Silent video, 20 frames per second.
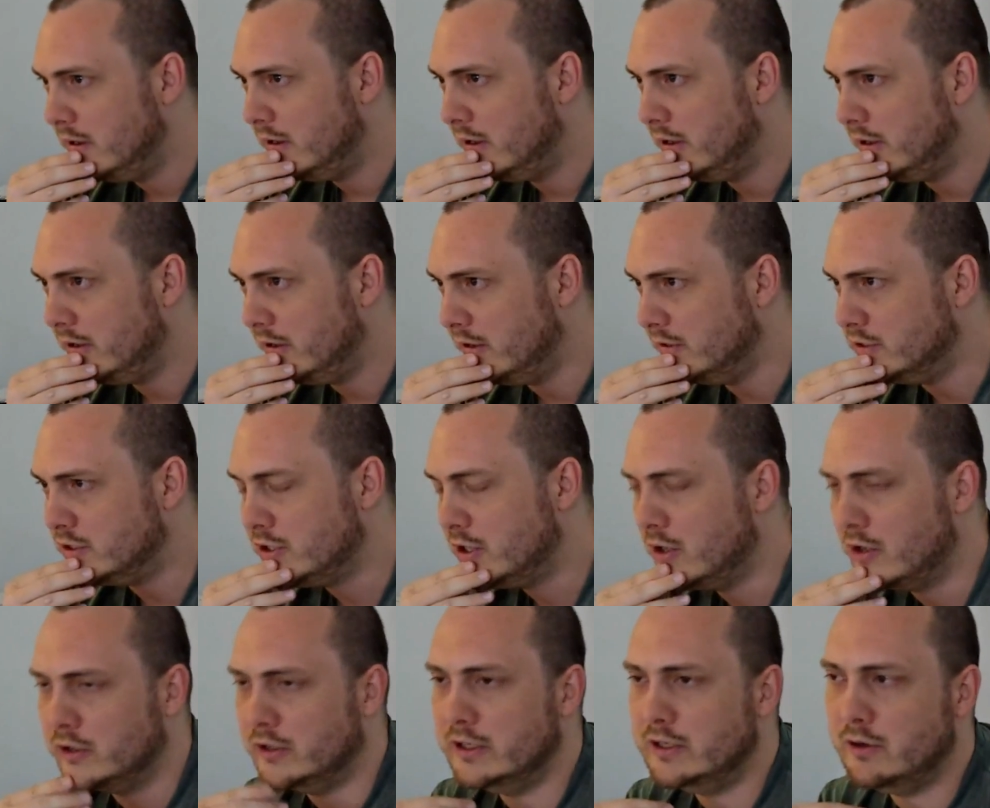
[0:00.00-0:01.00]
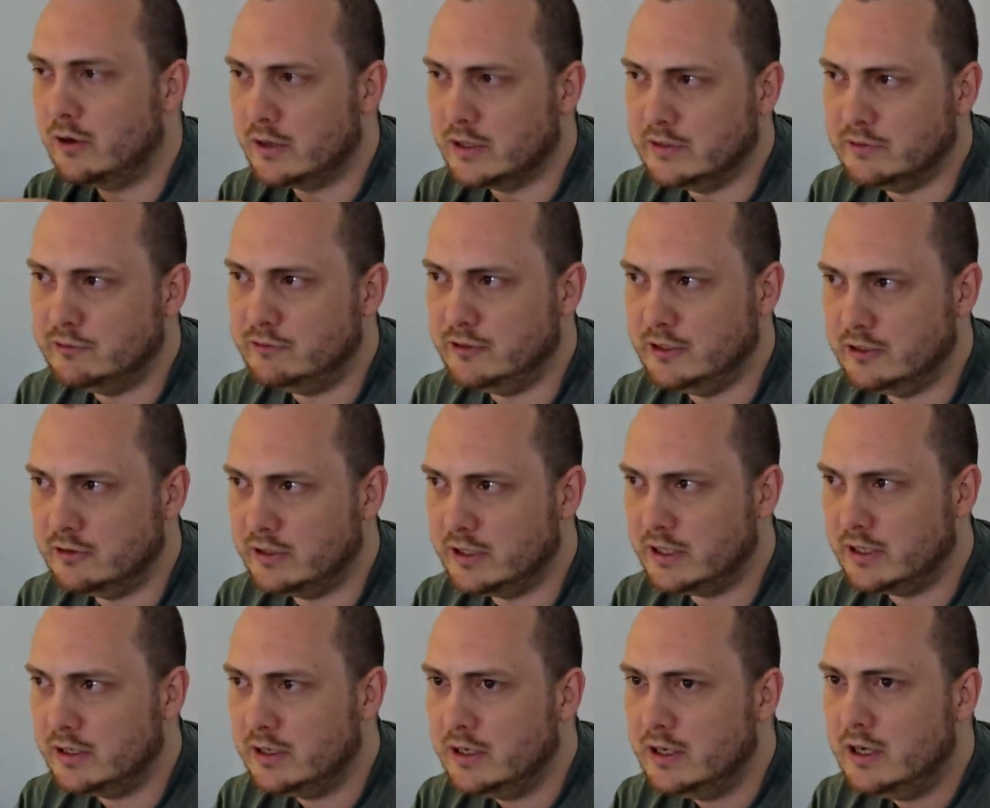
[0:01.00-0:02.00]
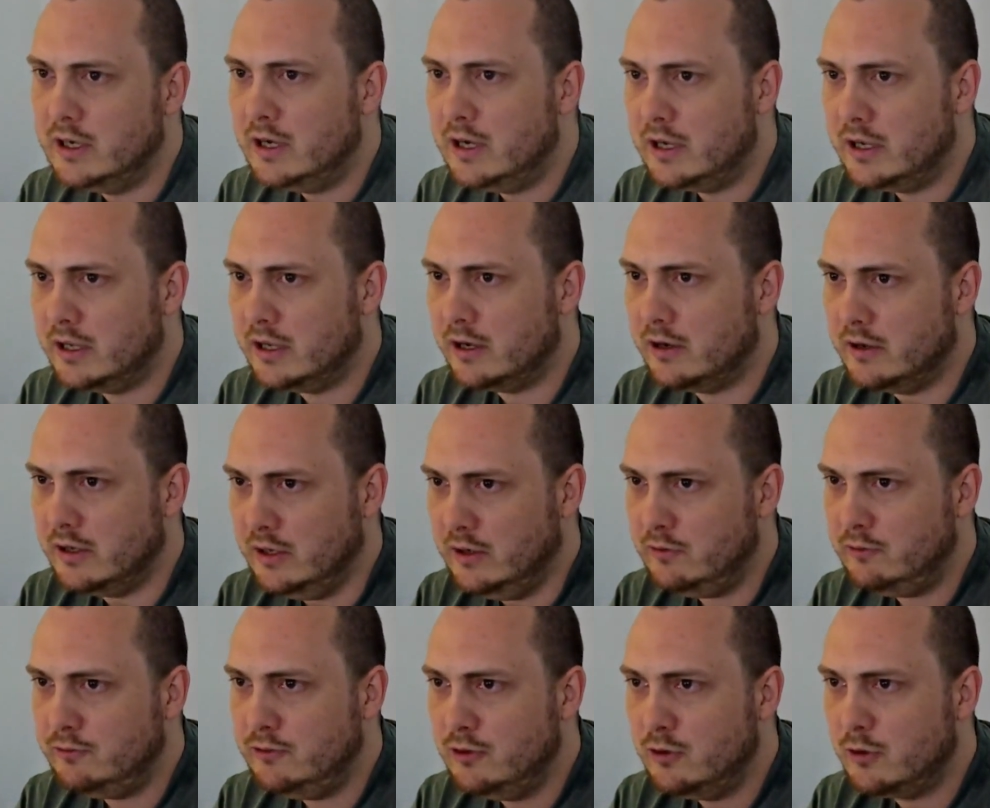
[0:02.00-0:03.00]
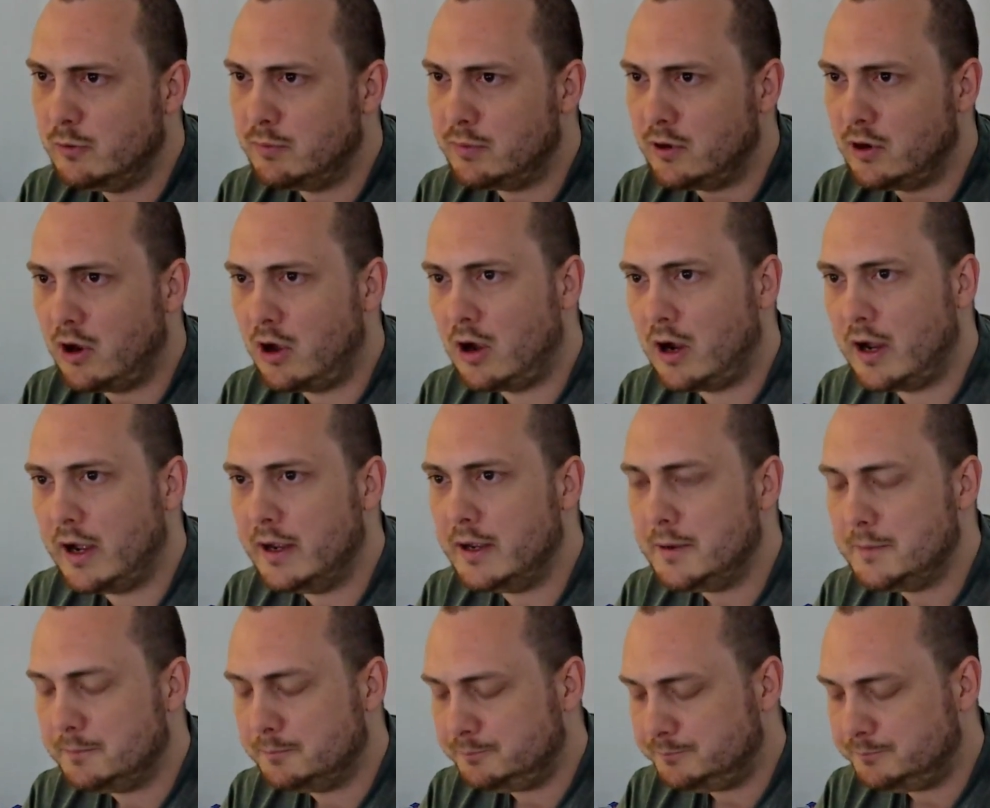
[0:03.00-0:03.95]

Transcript: and certainly not inferior. If you apply